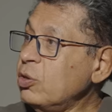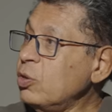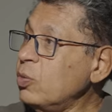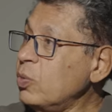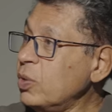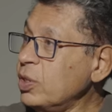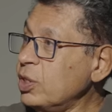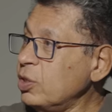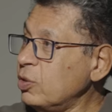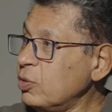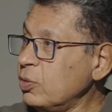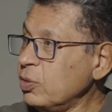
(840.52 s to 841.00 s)
know
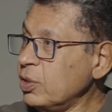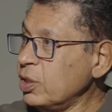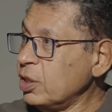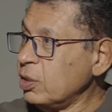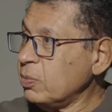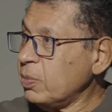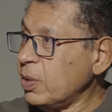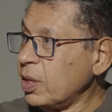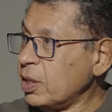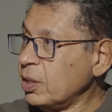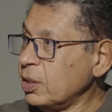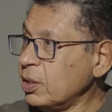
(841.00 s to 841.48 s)
what you're talking
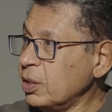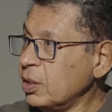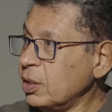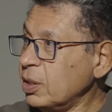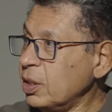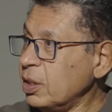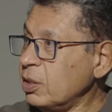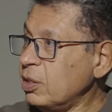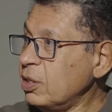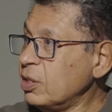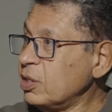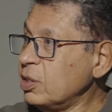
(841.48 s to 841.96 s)
about.
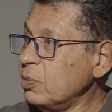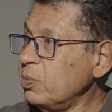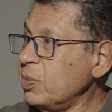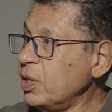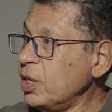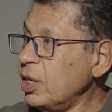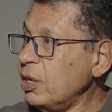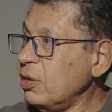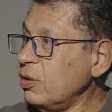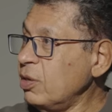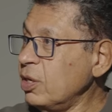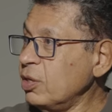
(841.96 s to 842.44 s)
It doesn't mean
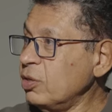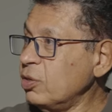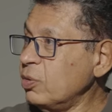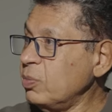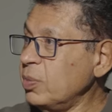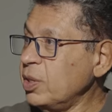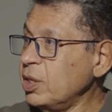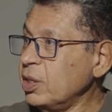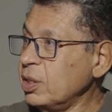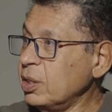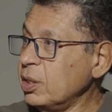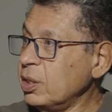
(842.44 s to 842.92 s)
anything to
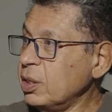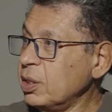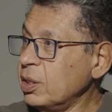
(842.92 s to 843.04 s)
me.